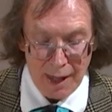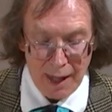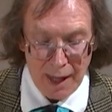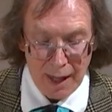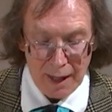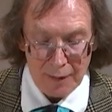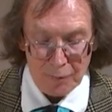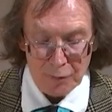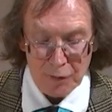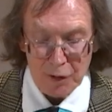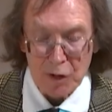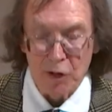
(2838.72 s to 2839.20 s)

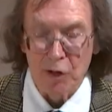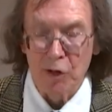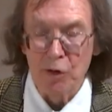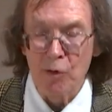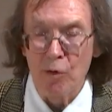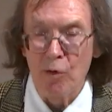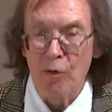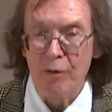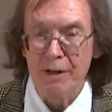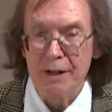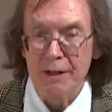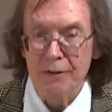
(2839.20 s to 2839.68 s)
And the
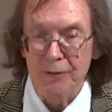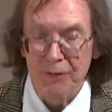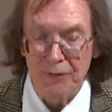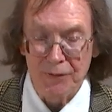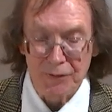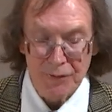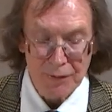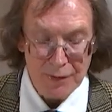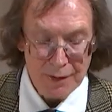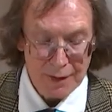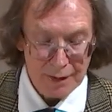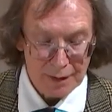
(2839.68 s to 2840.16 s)

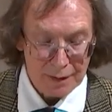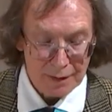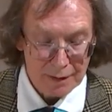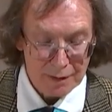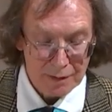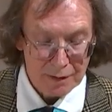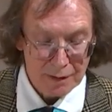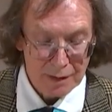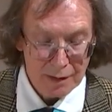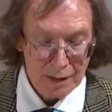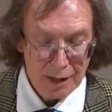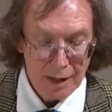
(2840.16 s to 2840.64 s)
glorious thing
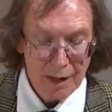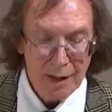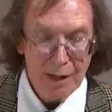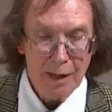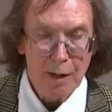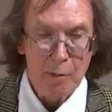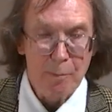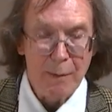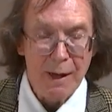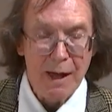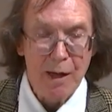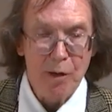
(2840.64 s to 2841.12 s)

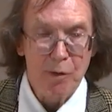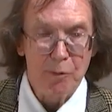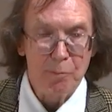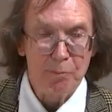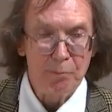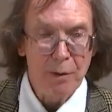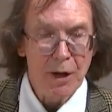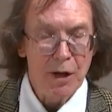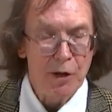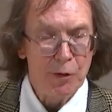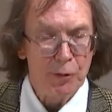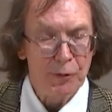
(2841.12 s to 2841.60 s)

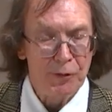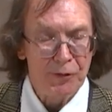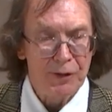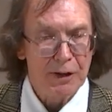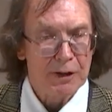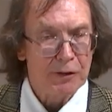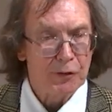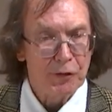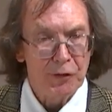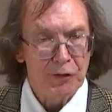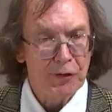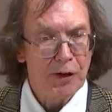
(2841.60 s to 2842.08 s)
about
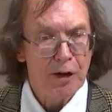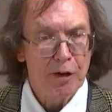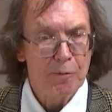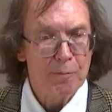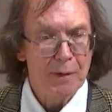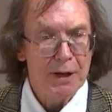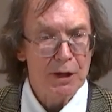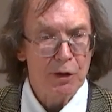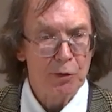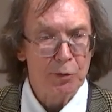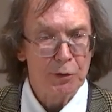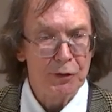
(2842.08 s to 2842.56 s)
posing so
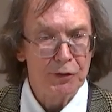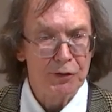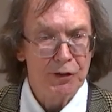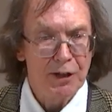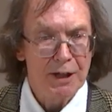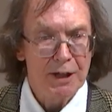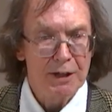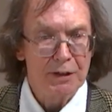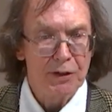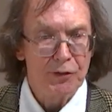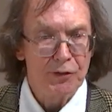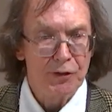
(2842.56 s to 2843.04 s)
many
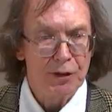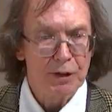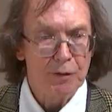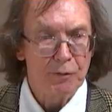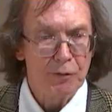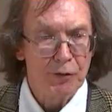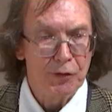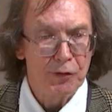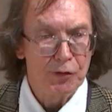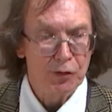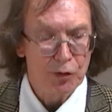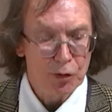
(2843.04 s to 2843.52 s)

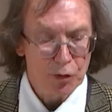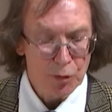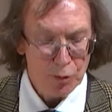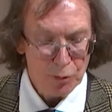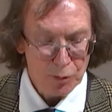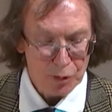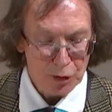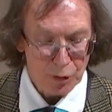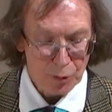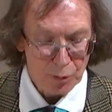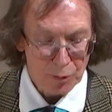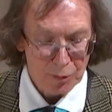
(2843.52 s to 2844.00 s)
alternatives
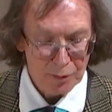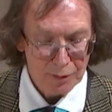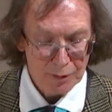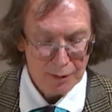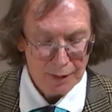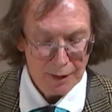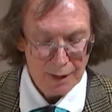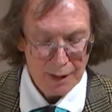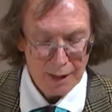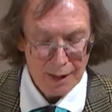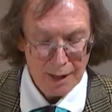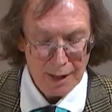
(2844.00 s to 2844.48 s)
to you
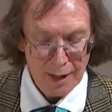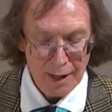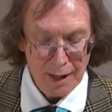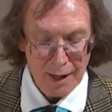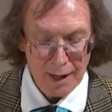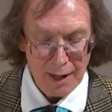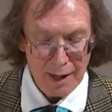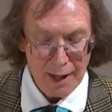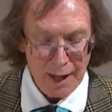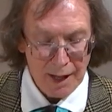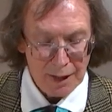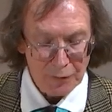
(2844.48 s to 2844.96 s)

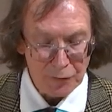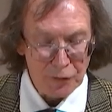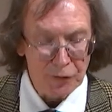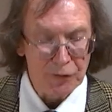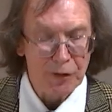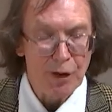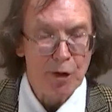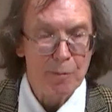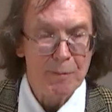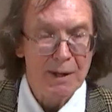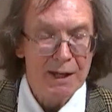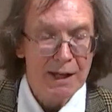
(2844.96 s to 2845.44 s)
and
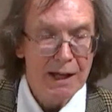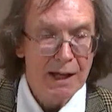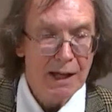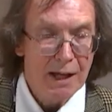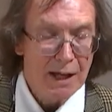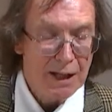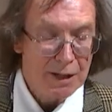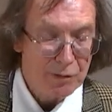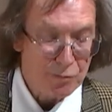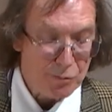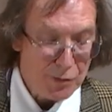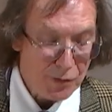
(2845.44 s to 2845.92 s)
so many
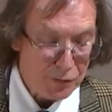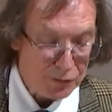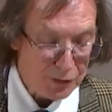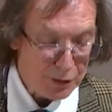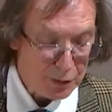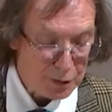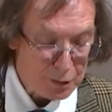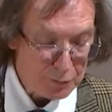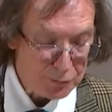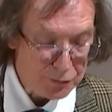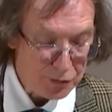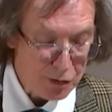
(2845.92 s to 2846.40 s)

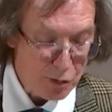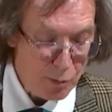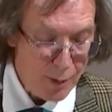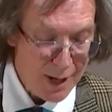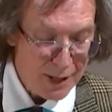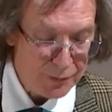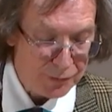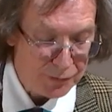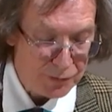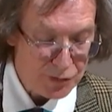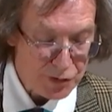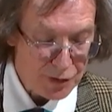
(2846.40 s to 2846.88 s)
unresolved
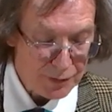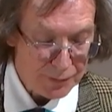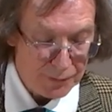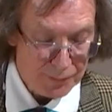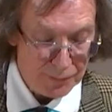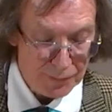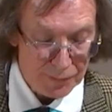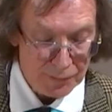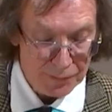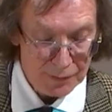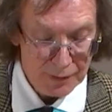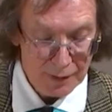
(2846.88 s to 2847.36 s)

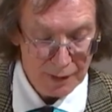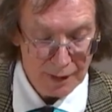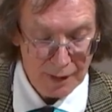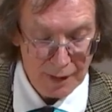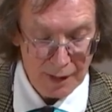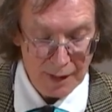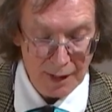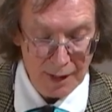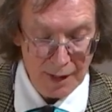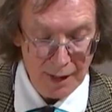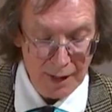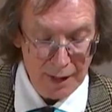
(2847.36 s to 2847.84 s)
questions
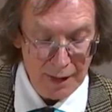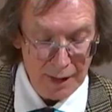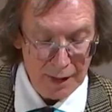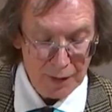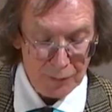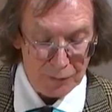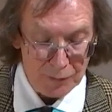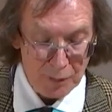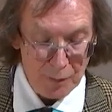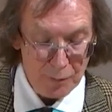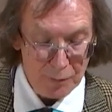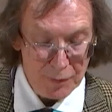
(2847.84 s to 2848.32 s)

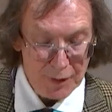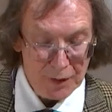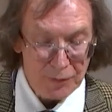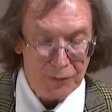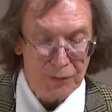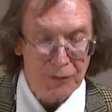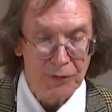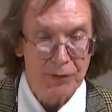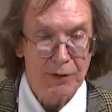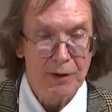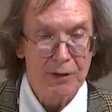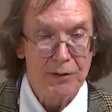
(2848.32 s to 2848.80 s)
is that
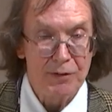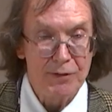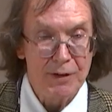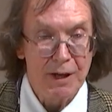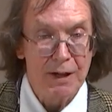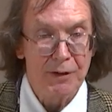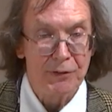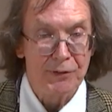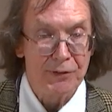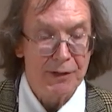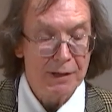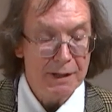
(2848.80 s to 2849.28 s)
this
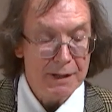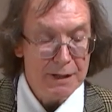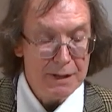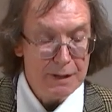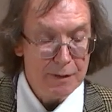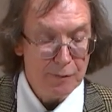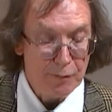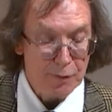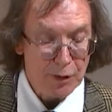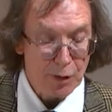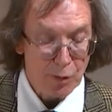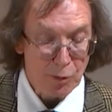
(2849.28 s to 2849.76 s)
does
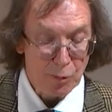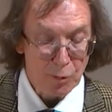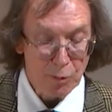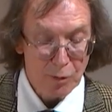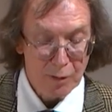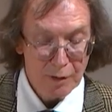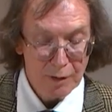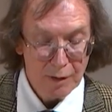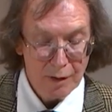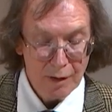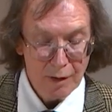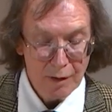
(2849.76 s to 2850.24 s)
leave you
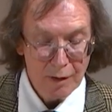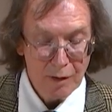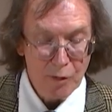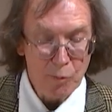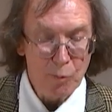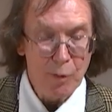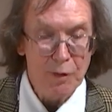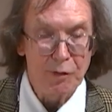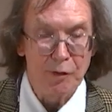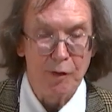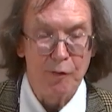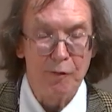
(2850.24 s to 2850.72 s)

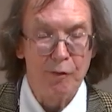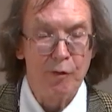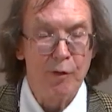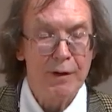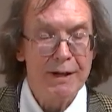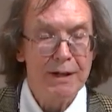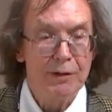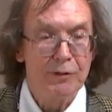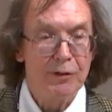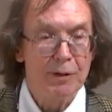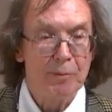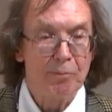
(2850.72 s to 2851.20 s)
with the
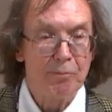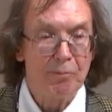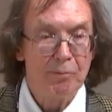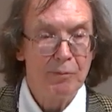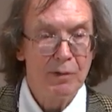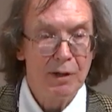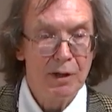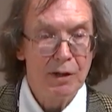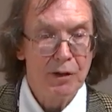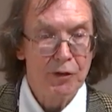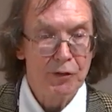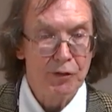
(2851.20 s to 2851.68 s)

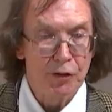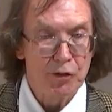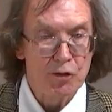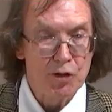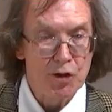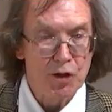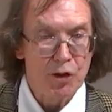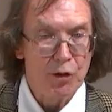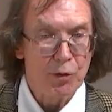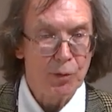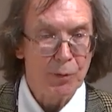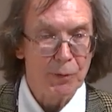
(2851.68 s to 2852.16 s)
freedom to
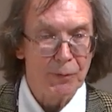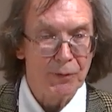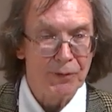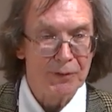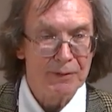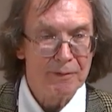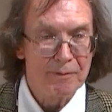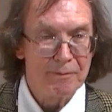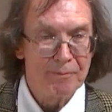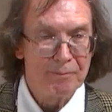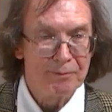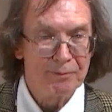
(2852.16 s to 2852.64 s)

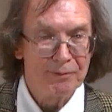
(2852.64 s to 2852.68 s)
choose.